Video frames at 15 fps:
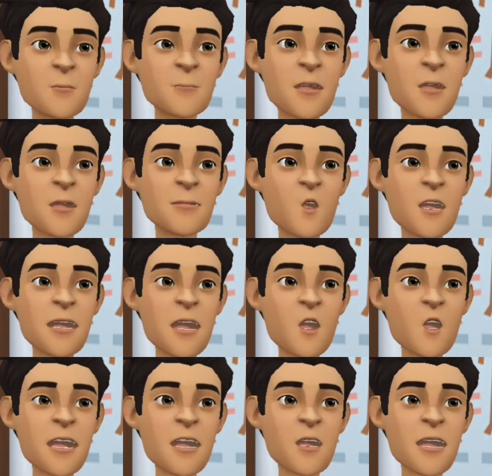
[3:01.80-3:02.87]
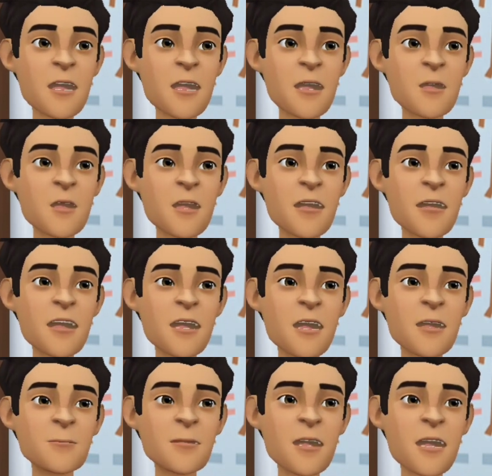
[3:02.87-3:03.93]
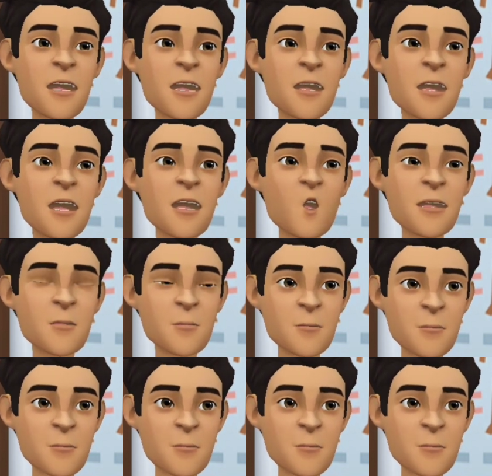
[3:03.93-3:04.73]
But I am worried whether these side effects may continue.